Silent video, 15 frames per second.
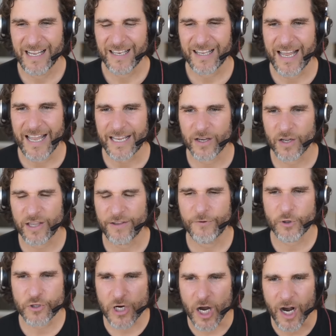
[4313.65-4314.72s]
like if
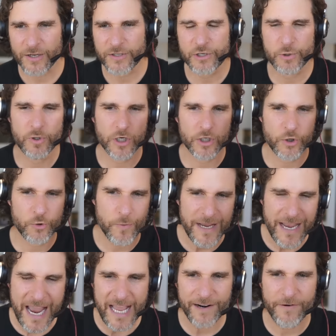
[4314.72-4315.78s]
you talk to a
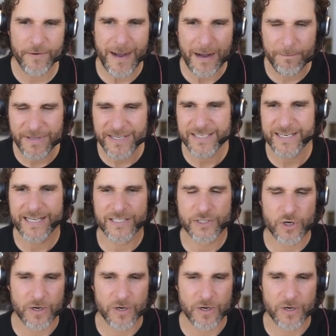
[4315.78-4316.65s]
creative about business or